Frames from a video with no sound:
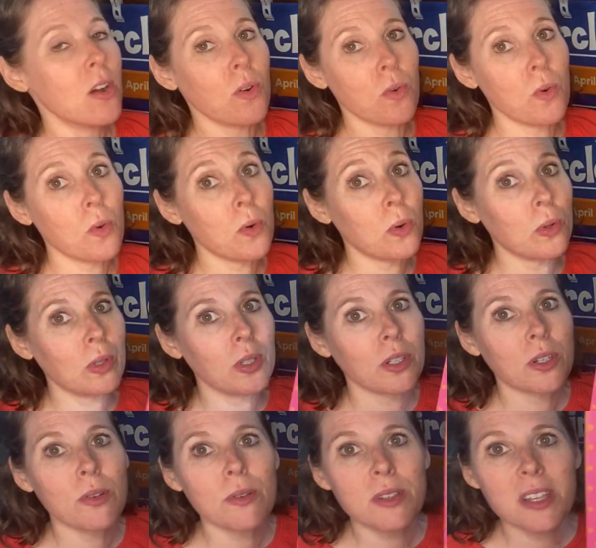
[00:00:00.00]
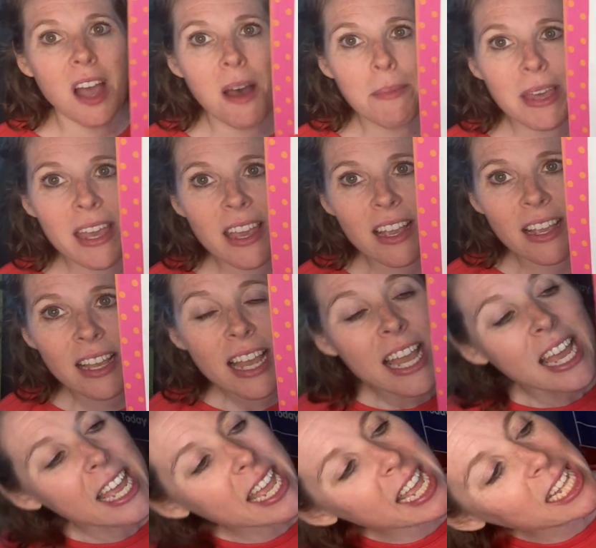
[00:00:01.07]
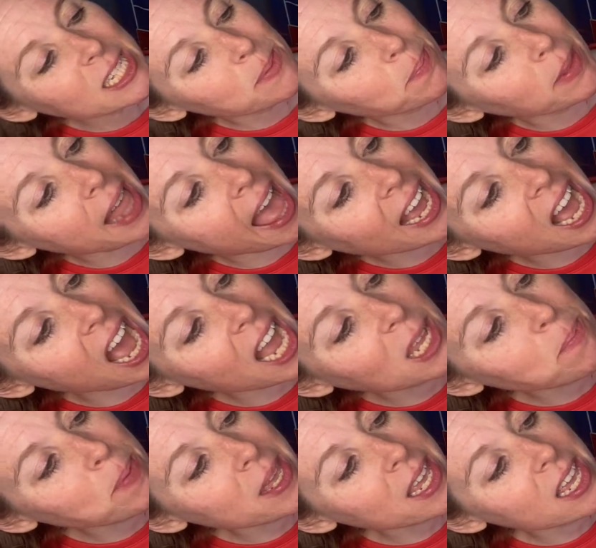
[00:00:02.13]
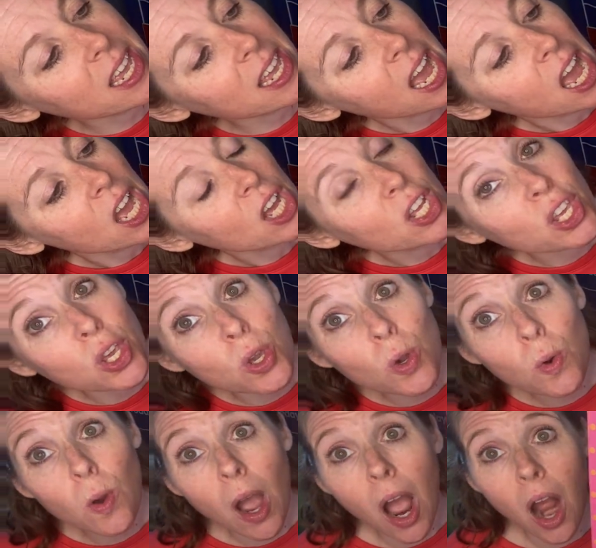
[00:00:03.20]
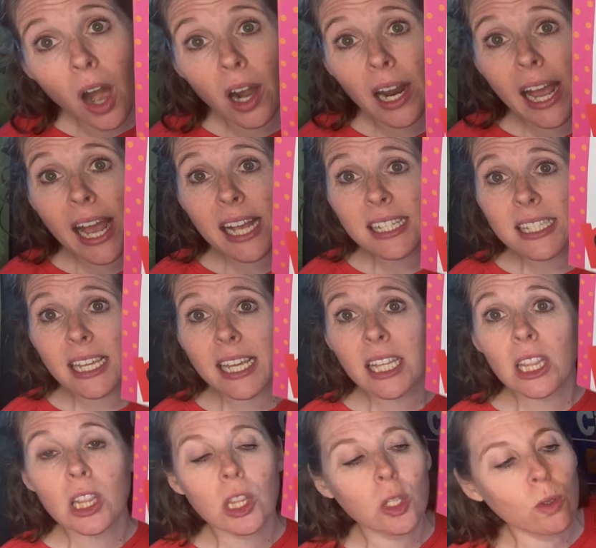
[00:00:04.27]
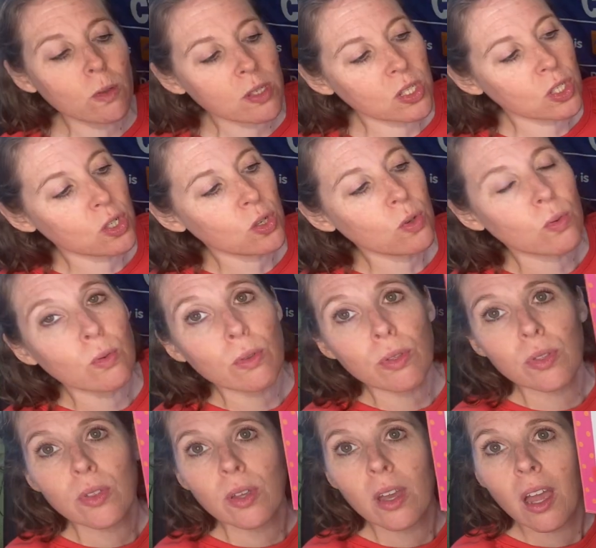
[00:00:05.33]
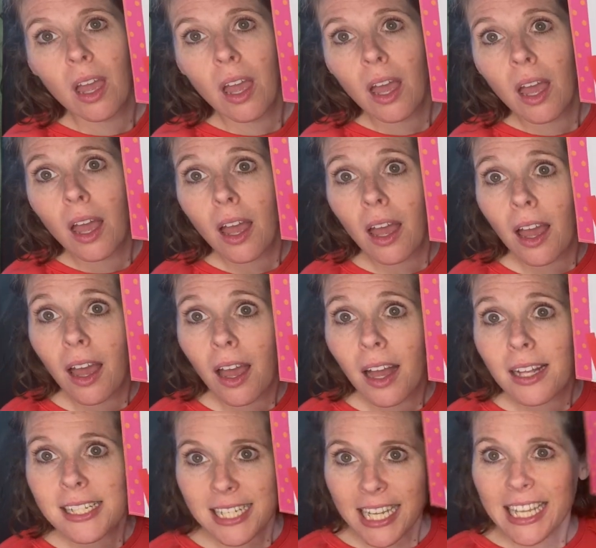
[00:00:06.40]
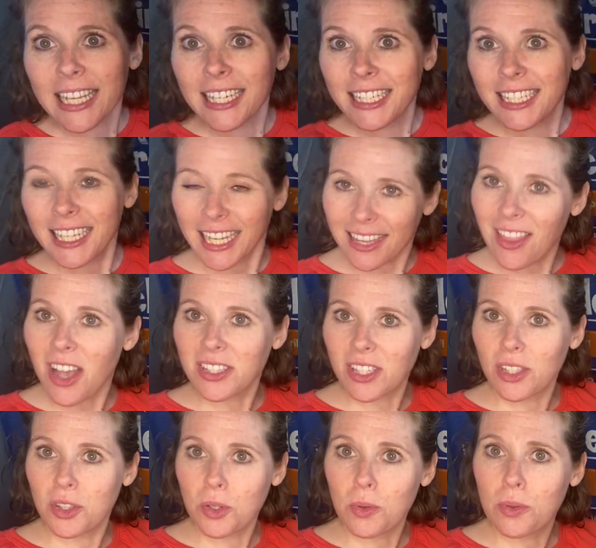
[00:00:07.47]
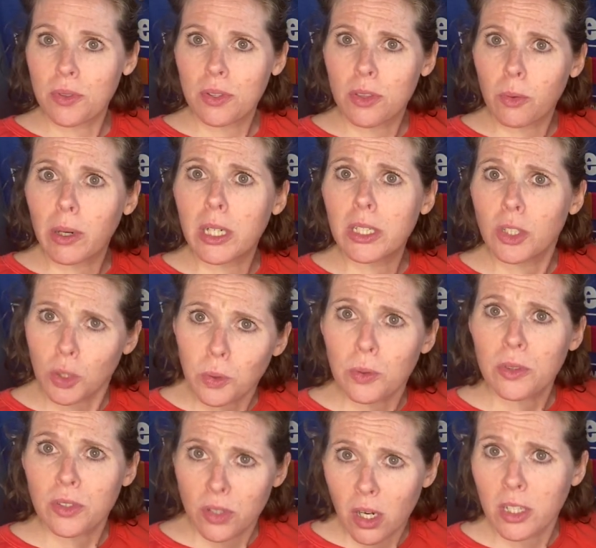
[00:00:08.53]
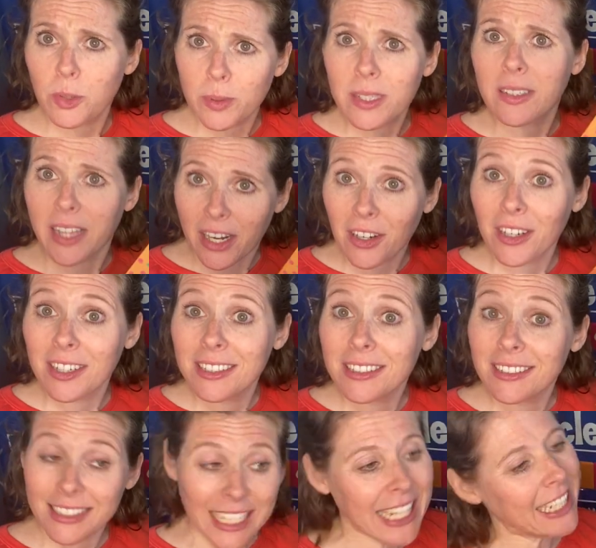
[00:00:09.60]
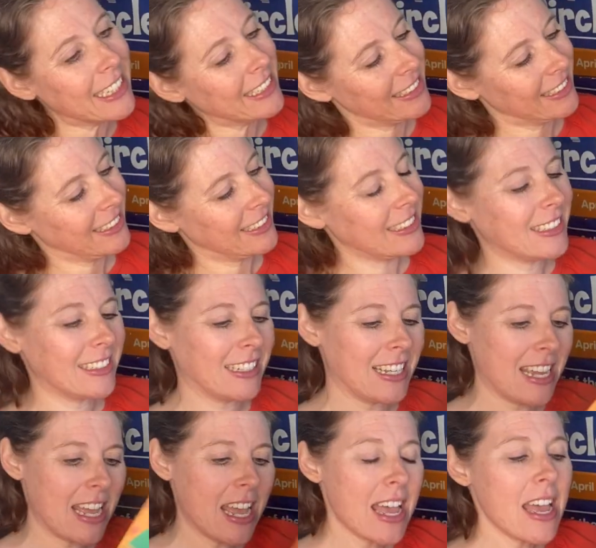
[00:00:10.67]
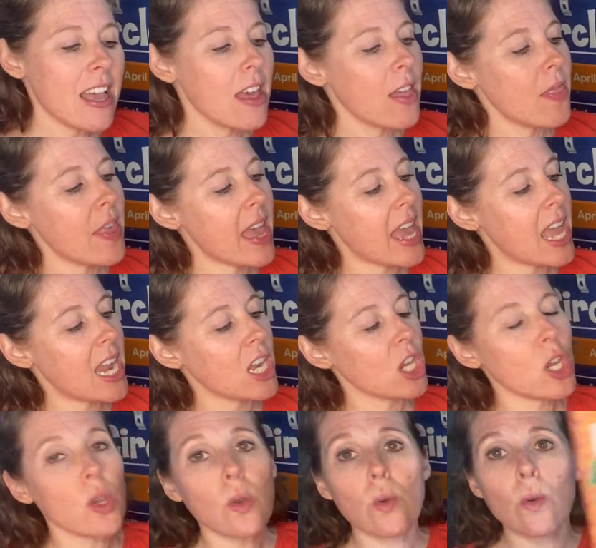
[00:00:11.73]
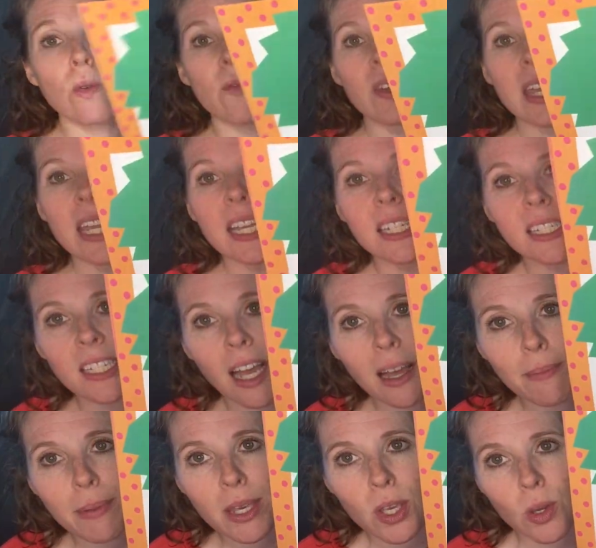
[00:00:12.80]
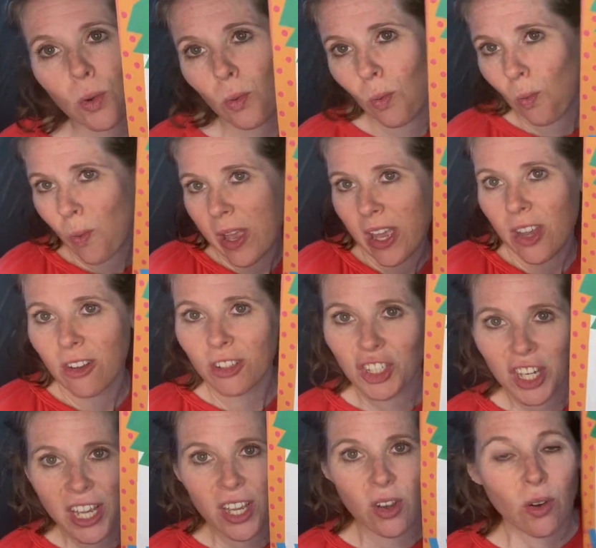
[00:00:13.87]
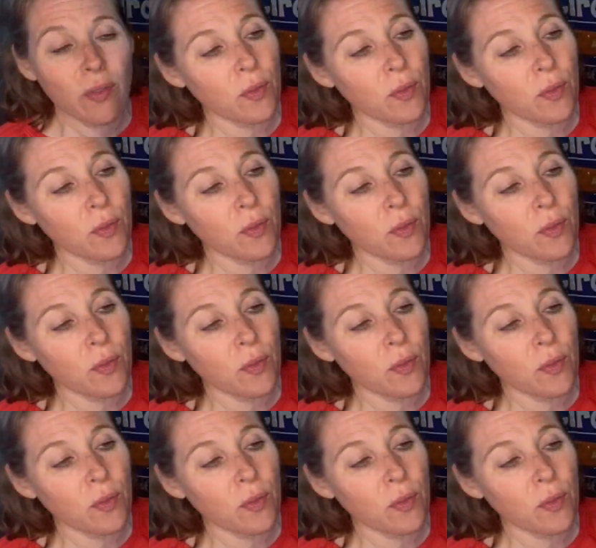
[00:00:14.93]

Oh, look who's coming. It's Black Eye P, Q, R, S, and loose tooth. Teeth. He lost a tooth. The word tooth starts with the letter T then, UVW, wiggle jiggle